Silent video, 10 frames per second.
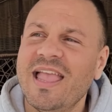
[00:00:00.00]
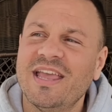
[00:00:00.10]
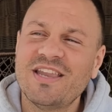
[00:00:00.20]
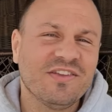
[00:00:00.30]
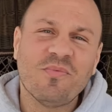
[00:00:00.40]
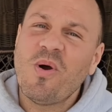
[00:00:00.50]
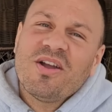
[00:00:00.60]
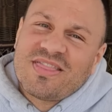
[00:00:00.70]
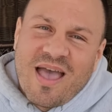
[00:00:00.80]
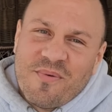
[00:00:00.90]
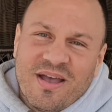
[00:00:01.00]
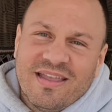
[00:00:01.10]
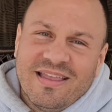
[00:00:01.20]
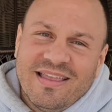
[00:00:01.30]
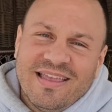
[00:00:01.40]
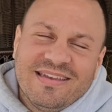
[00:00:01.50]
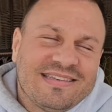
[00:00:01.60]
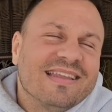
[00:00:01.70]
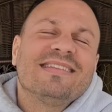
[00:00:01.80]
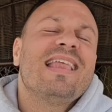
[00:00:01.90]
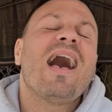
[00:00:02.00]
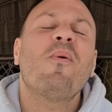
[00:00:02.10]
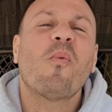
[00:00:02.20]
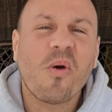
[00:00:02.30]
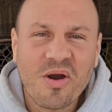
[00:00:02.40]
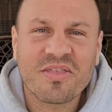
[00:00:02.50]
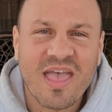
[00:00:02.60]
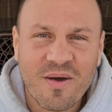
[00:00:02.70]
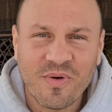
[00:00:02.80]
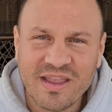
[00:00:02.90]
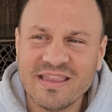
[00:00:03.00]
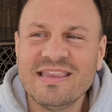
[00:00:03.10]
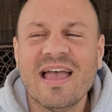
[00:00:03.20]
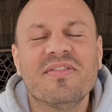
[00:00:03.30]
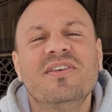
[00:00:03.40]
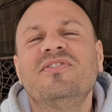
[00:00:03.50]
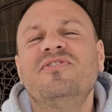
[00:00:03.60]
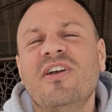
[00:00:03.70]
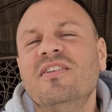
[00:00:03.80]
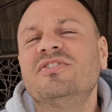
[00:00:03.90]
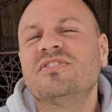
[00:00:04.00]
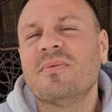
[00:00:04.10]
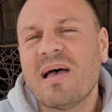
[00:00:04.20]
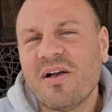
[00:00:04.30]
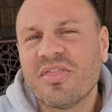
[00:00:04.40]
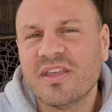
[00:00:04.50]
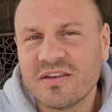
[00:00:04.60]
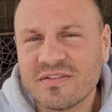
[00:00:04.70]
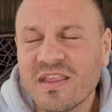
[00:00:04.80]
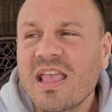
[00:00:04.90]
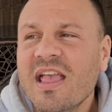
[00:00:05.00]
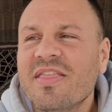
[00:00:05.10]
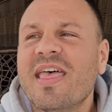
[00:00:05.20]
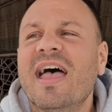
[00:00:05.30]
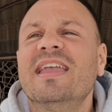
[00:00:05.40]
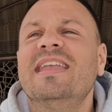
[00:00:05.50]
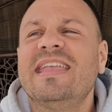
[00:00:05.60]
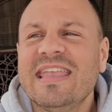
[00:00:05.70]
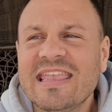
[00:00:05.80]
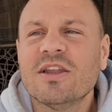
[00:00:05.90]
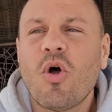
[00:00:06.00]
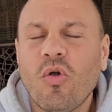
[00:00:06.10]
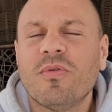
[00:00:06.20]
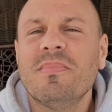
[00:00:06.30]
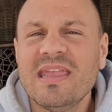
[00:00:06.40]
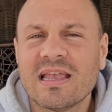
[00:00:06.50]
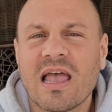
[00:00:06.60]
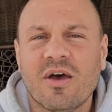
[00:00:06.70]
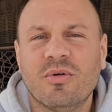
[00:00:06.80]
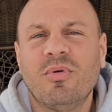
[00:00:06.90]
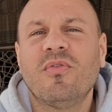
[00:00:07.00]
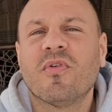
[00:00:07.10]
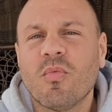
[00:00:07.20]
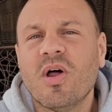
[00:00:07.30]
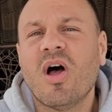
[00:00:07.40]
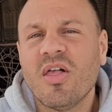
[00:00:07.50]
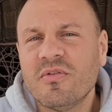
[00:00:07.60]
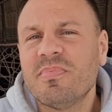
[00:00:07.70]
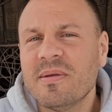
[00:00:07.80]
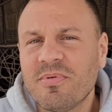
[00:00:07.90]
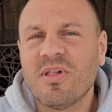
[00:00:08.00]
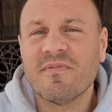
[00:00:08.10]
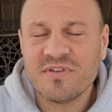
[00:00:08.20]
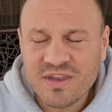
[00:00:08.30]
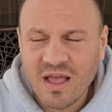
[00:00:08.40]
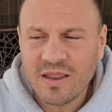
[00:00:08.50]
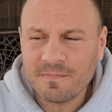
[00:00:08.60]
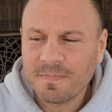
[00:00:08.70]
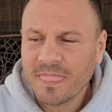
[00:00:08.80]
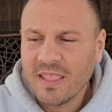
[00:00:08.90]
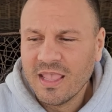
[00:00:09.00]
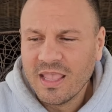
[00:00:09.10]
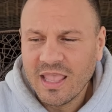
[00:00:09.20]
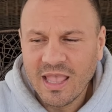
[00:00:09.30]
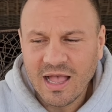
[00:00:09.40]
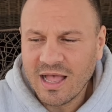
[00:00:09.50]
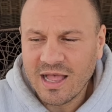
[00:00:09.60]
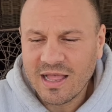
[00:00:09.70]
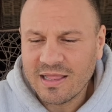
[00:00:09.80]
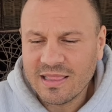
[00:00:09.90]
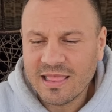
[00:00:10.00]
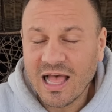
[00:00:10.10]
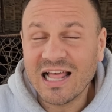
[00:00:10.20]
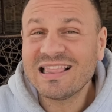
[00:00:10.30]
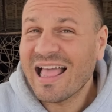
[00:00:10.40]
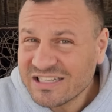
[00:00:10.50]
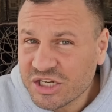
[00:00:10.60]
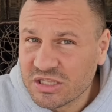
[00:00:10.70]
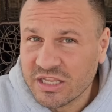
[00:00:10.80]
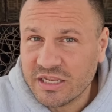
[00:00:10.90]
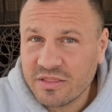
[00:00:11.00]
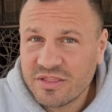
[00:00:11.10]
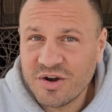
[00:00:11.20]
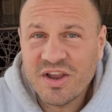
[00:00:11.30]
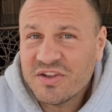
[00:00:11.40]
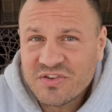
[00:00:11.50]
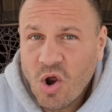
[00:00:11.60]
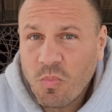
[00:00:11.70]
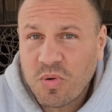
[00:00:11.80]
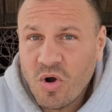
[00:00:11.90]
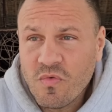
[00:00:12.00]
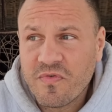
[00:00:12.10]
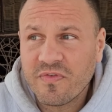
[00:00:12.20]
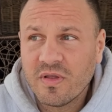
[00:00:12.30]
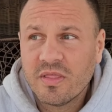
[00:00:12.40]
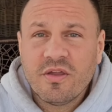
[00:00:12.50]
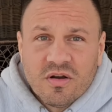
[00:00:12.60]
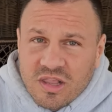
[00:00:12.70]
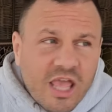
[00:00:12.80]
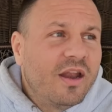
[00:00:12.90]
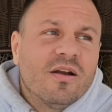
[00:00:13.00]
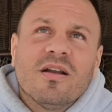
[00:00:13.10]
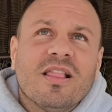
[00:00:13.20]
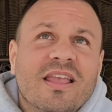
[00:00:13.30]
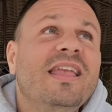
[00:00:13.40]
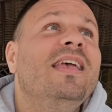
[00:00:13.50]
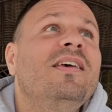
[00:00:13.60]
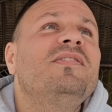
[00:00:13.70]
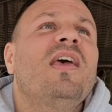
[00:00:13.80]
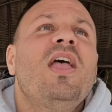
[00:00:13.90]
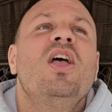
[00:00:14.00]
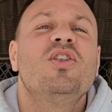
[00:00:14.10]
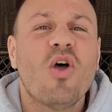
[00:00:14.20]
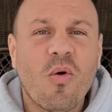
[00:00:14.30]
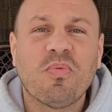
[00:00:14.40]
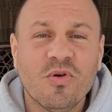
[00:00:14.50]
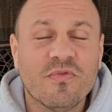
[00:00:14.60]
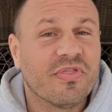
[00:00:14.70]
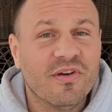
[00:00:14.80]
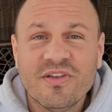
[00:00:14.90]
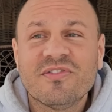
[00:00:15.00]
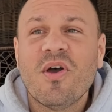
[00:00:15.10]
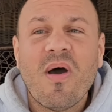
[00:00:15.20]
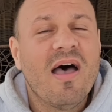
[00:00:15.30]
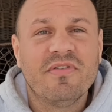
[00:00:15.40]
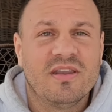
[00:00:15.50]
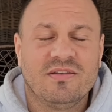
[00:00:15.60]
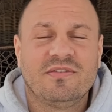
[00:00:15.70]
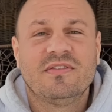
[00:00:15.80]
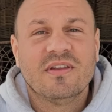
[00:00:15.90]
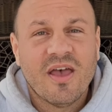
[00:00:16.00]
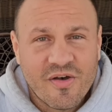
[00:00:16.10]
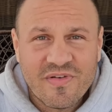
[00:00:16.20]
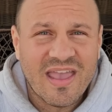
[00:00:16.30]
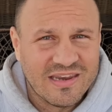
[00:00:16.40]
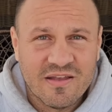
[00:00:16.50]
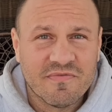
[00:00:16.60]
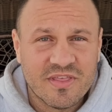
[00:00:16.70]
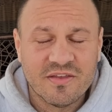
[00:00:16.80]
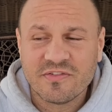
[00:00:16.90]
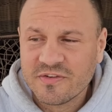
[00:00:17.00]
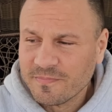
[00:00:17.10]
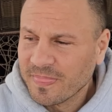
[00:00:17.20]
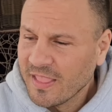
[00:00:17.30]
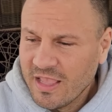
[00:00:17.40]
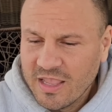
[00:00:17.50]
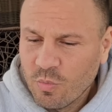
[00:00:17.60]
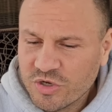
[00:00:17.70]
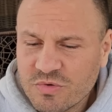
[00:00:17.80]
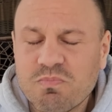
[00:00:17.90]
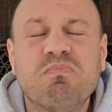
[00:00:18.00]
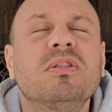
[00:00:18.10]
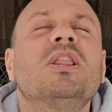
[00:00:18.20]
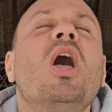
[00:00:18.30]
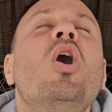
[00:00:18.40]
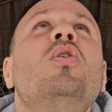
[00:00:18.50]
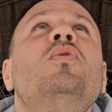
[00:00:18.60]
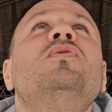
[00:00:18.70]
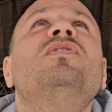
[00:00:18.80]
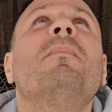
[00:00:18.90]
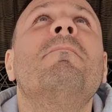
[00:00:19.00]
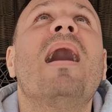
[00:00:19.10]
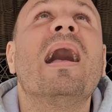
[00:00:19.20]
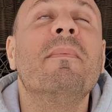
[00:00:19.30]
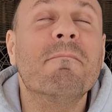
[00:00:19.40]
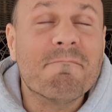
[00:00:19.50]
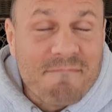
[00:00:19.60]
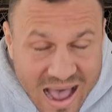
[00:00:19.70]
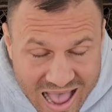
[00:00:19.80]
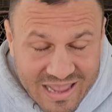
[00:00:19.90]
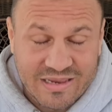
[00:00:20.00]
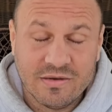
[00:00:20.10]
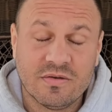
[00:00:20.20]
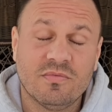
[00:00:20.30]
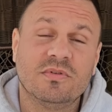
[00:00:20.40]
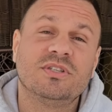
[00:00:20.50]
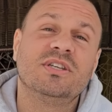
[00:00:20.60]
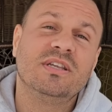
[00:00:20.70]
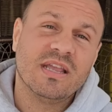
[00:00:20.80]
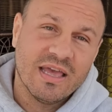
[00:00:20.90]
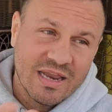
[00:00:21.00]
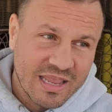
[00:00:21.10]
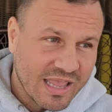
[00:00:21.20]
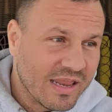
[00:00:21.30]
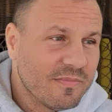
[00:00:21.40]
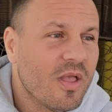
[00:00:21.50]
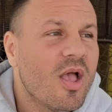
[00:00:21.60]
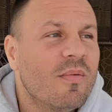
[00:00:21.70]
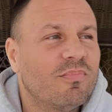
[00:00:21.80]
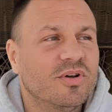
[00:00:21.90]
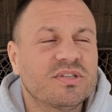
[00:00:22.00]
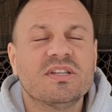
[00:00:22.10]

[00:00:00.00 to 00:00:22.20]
it doesn't work that way. It does not work that way. And yet, this judge somehow thinks that he can hold me accountable for what other people have done. Uh, allegedly, there is no proof. There literally is no proof. There is no evidence of any of this, which blows my mind yet again puts